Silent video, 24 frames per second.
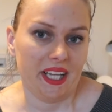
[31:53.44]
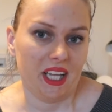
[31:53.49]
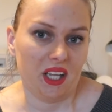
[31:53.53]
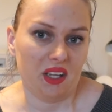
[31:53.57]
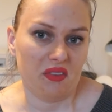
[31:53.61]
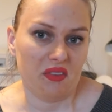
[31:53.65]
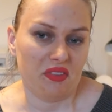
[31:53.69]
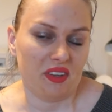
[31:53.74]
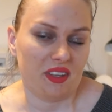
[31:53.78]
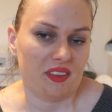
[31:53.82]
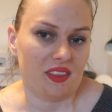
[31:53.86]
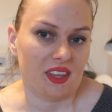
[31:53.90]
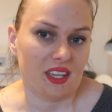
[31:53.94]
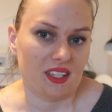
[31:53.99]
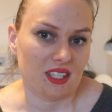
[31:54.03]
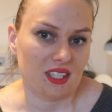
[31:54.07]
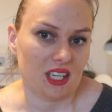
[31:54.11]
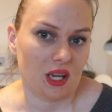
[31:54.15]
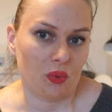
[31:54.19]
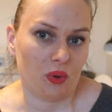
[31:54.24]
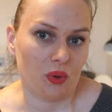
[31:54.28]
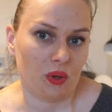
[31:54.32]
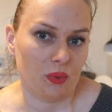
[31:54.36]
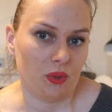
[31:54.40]
I think that's
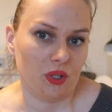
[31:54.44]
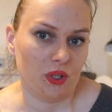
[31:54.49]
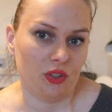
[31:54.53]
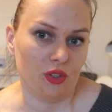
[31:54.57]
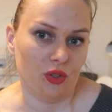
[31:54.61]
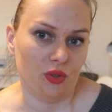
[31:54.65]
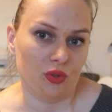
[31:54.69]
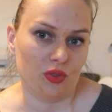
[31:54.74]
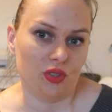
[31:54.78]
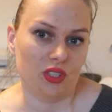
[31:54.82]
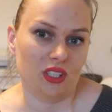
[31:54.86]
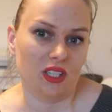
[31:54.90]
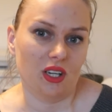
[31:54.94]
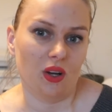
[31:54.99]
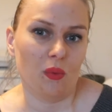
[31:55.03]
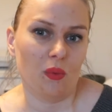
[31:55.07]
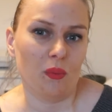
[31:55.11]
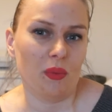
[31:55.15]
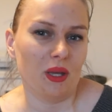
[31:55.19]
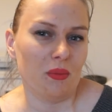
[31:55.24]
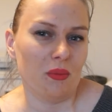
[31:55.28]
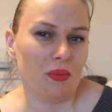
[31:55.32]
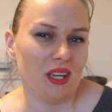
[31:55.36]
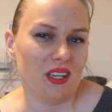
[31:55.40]
how I will use it. Or
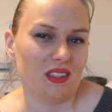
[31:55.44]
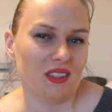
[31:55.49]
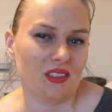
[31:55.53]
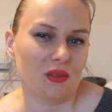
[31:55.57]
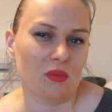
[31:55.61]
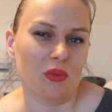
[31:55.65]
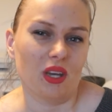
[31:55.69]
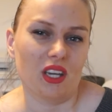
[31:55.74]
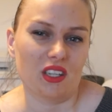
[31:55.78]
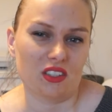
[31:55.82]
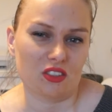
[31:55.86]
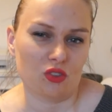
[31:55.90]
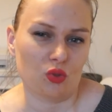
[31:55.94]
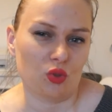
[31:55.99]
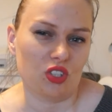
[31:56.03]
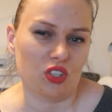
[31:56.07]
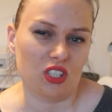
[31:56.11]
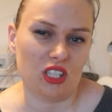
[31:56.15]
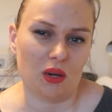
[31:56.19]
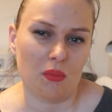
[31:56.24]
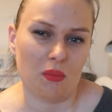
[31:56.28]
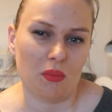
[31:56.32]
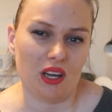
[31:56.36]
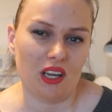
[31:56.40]
maybe as some extra
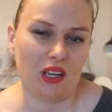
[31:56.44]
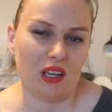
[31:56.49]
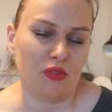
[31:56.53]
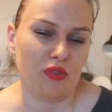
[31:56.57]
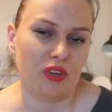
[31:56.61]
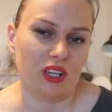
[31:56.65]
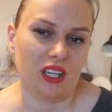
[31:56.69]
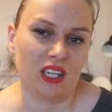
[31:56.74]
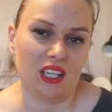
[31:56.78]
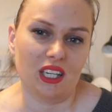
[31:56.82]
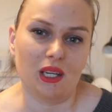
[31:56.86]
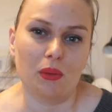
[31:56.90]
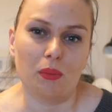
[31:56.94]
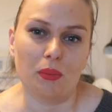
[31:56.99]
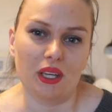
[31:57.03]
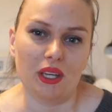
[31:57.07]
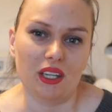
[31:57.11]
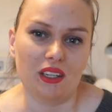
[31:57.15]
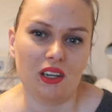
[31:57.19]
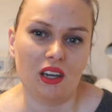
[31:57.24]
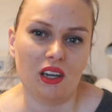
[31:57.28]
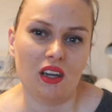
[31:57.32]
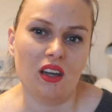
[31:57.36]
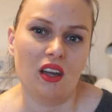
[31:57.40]
shimmer if I need a
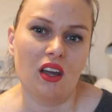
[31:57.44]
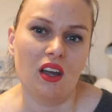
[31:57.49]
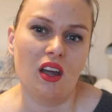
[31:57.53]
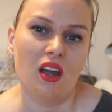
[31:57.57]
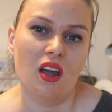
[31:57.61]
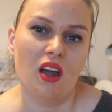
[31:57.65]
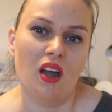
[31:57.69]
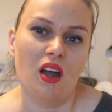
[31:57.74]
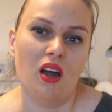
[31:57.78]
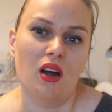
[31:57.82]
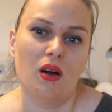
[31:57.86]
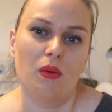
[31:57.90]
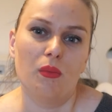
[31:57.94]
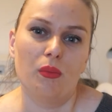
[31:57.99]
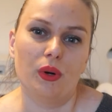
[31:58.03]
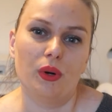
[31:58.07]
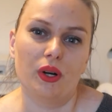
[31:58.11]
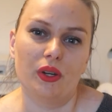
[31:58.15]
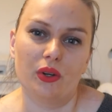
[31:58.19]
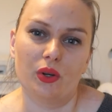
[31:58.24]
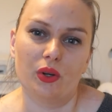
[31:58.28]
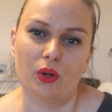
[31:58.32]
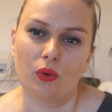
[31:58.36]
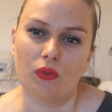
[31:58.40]
bit.
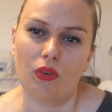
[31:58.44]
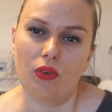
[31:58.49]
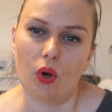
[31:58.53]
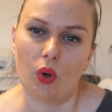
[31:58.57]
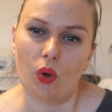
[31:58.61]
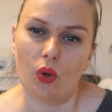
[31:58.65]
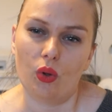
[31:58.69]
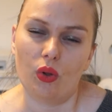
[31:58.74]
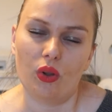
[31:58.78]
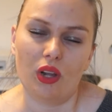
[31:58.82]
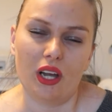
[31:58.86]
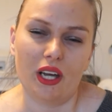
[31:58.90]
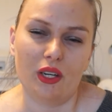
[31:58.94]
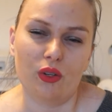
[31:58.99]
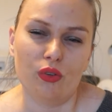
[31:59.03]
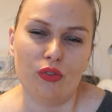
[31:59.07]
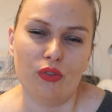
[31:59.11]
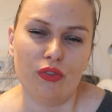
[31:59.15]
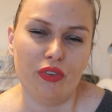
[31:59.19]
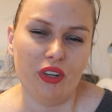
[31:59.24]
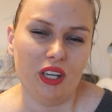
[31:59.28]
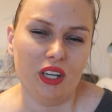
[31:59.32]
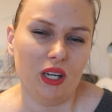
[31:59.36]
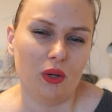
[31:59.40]
But overall, I
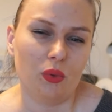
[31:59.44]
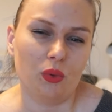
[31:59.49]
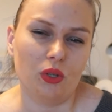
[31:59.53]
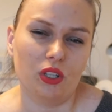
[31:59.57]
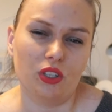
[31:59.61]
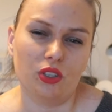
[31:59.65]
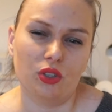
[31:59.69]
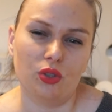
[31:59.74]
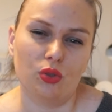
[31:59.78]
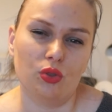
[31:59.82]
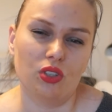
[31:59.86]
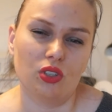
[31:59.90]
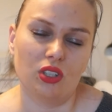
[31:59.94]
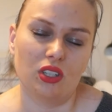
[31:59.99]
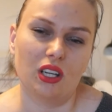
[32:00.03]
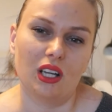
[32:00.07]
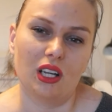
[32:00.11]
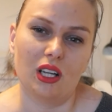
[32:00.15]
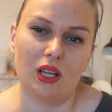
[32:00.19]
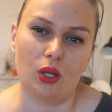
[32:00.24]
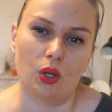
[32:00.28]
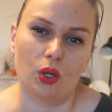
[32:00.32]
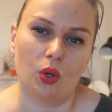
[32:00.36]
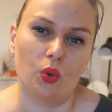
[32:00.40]
don't think I will use it
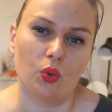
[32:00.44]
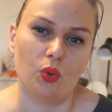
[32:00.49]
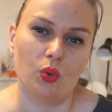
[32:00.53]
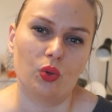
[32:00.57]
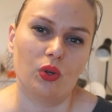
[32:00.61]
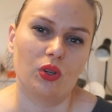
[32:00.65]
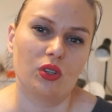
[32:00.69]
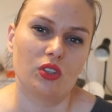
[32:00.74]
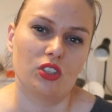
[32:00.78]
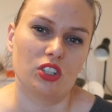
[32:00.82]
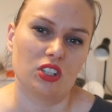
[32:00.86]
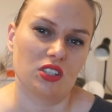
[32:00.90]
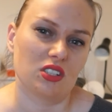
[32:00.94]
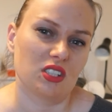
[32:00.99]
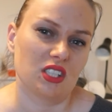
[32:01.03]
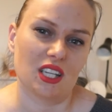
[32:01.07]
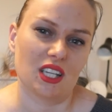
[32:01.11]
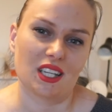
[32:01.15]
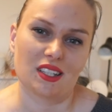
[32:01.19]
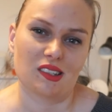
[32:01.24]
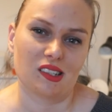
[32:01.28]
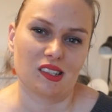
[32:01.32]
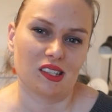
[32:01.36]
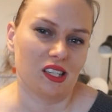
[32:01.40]
alone
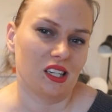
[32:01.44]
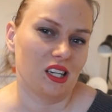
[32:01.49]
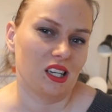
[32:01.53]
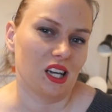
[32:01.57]
just as a